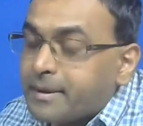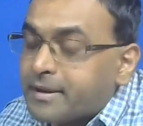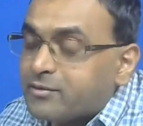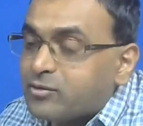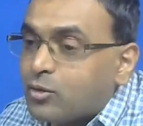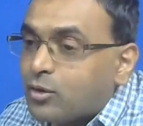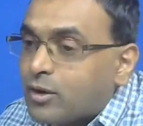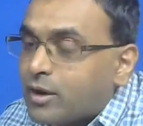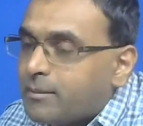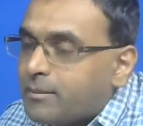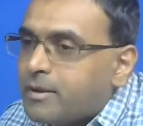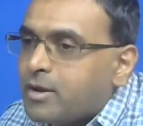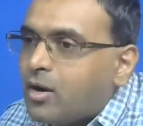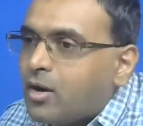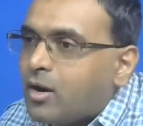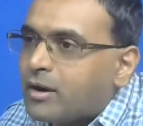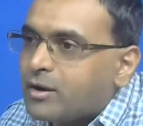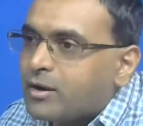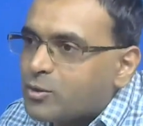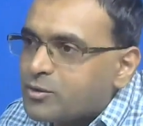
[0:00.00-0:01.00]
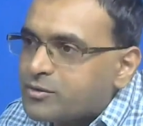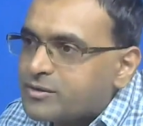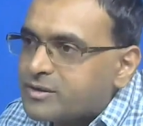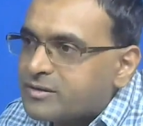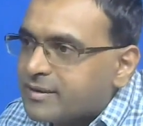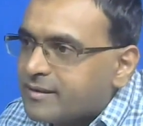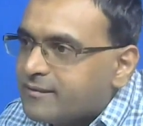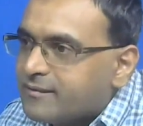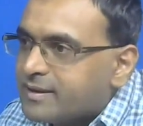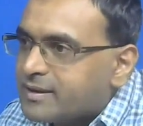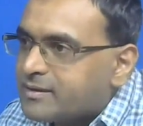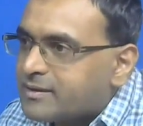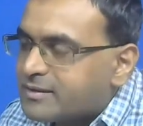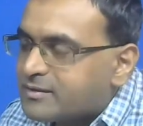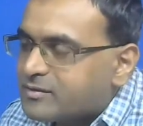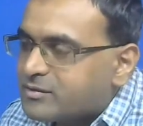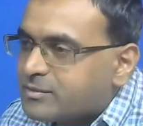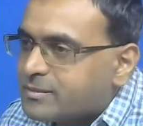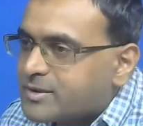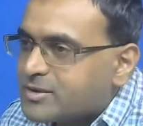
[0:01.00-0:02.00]
MPEG 4 and beyond uses wavelet
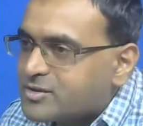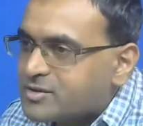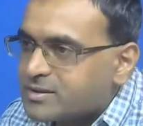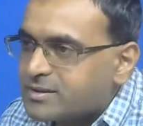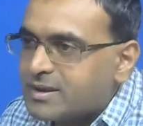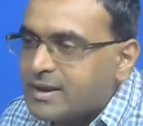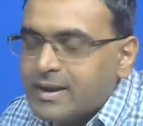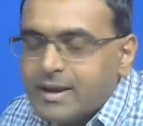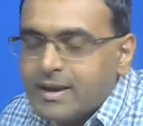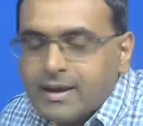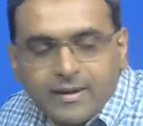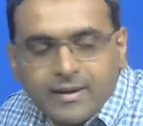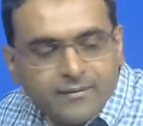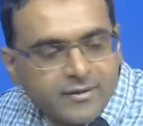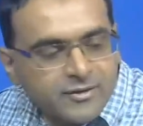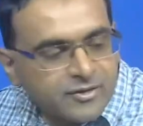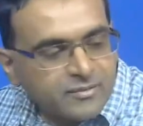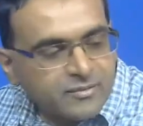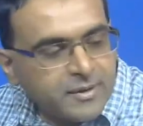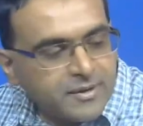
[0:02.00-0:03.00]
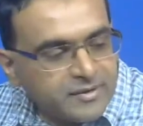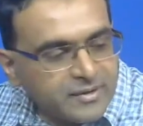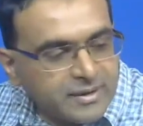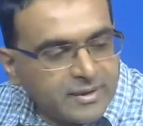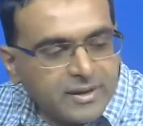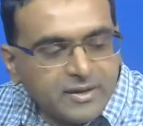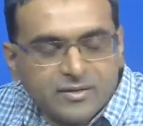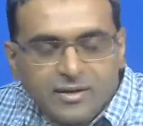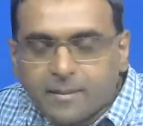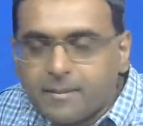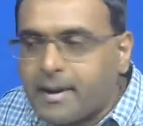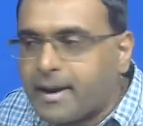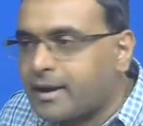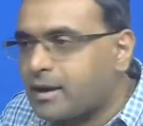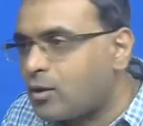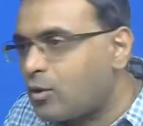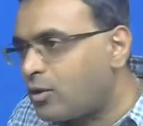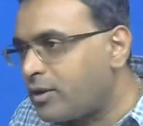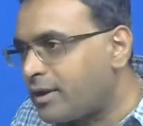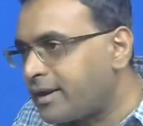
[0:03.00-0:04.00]
transformation, which is basically
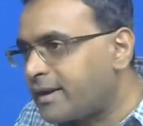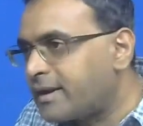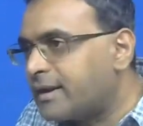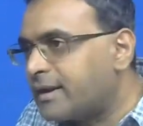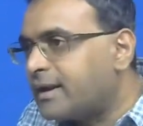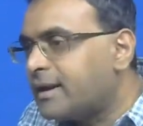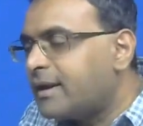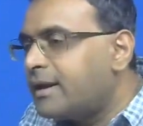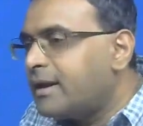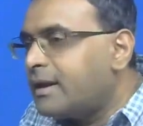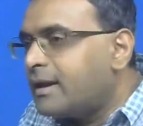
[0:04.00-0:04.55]
subband coding.